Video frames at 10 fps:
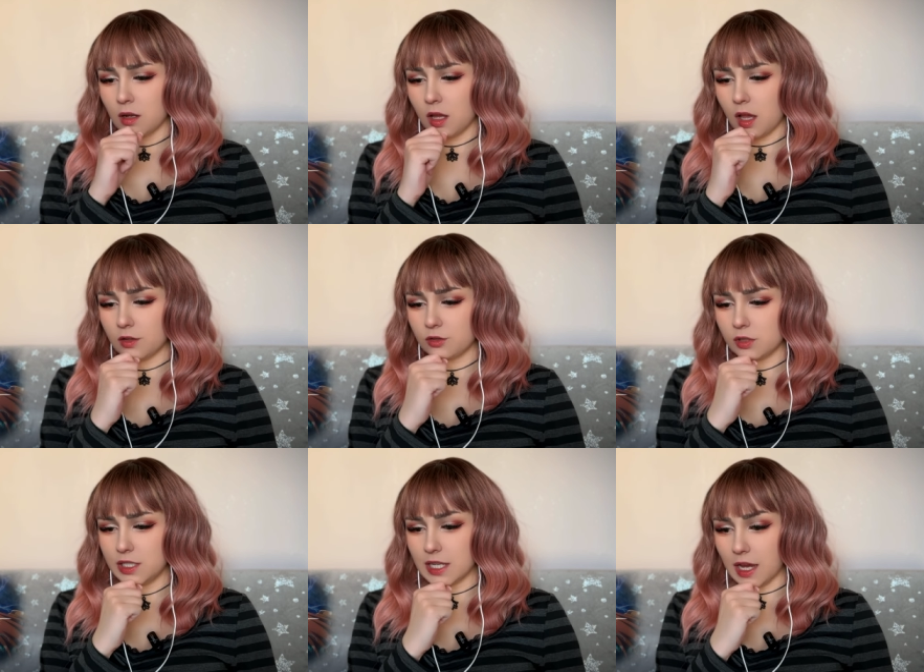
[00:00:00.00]
He
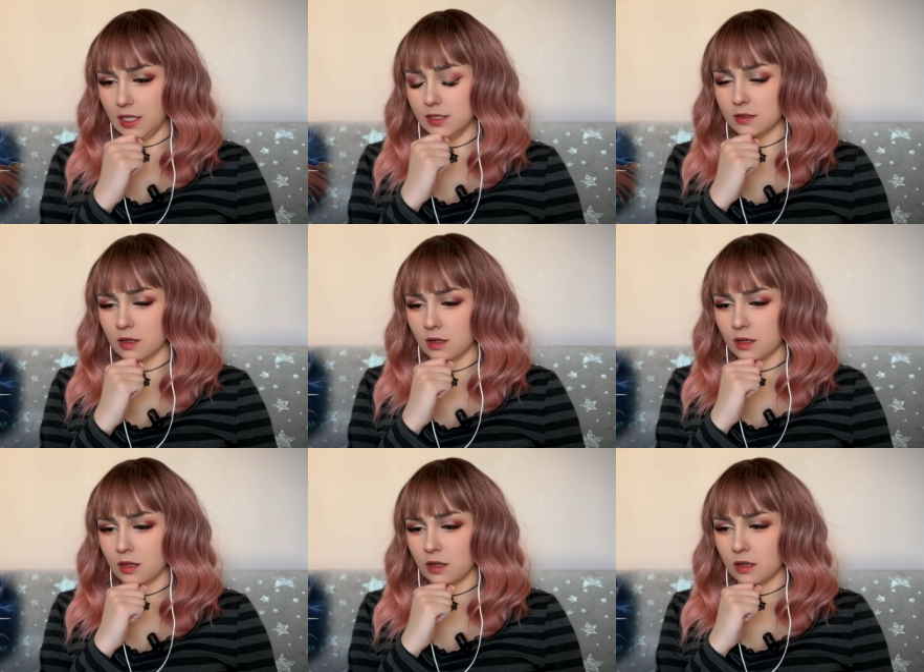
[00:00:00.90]
actually died?
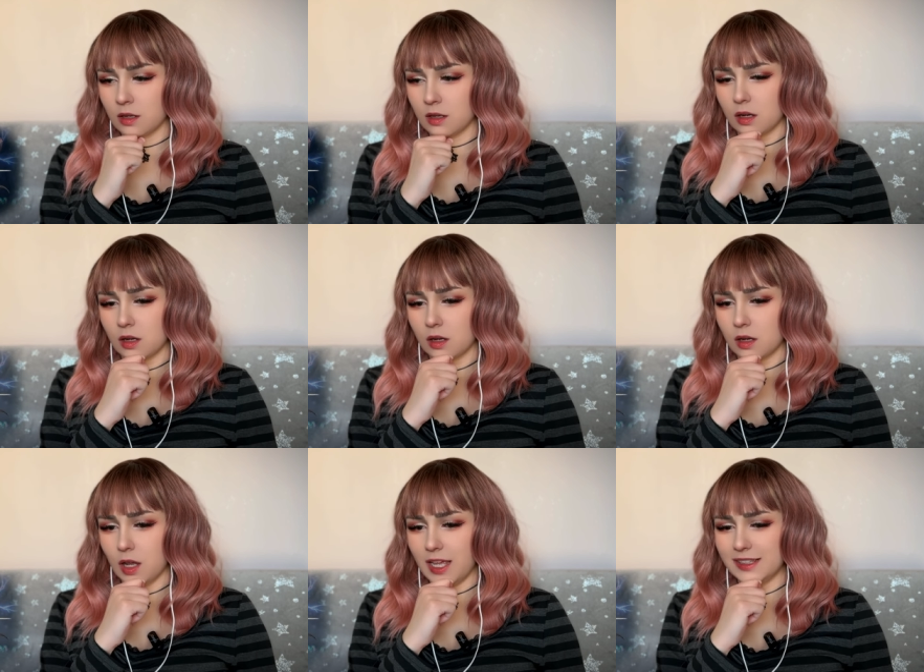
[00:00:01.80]

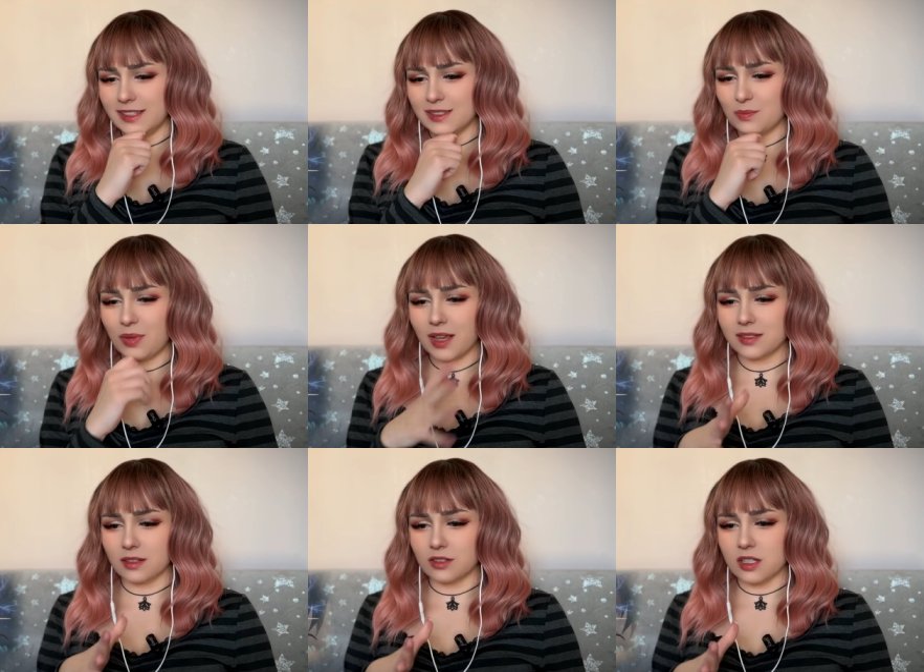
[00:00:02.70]
And this
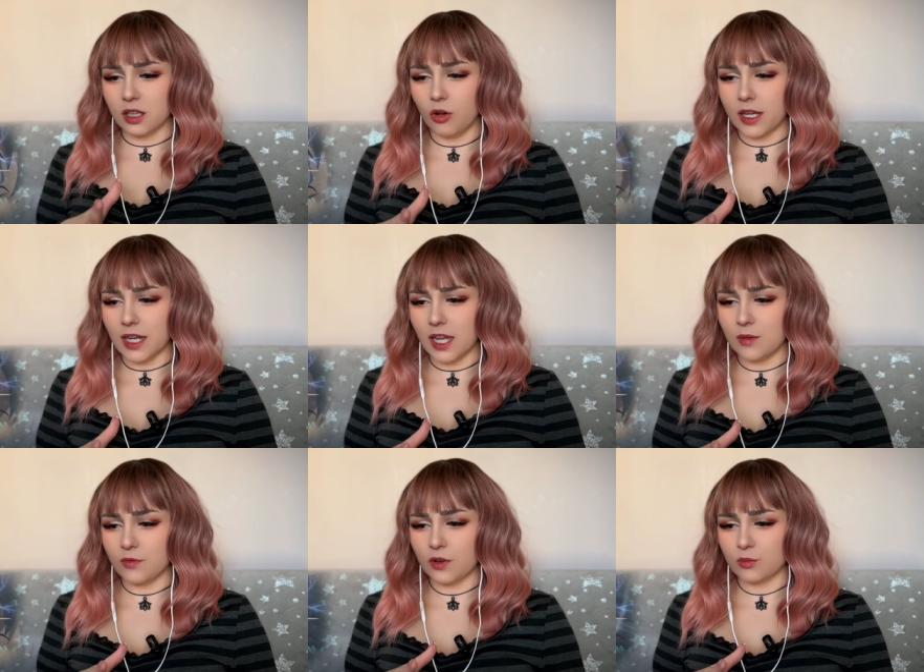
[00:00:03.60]
bastard is looking at
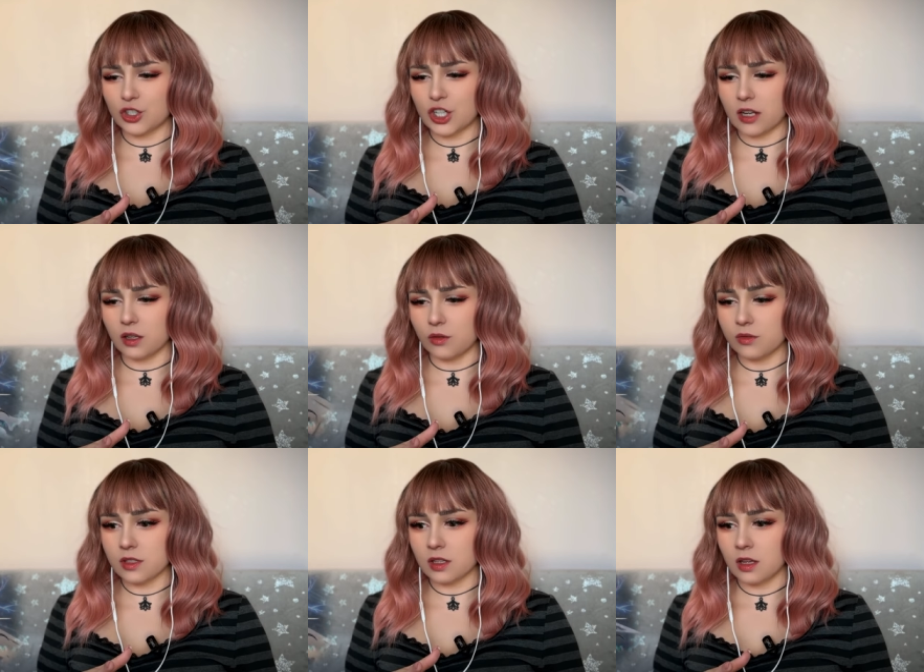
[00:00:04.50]
him from
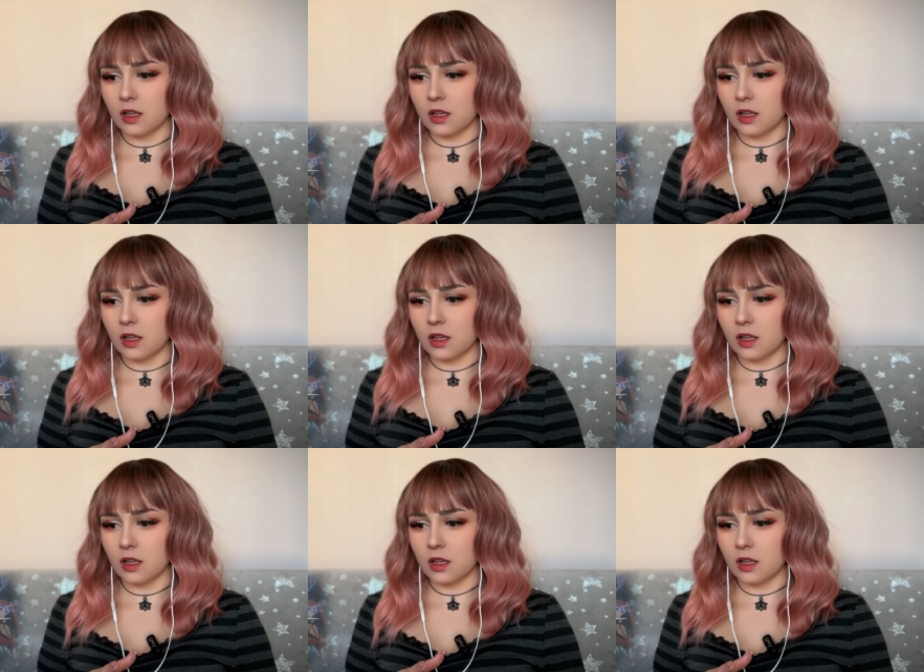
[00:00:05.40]
shadows.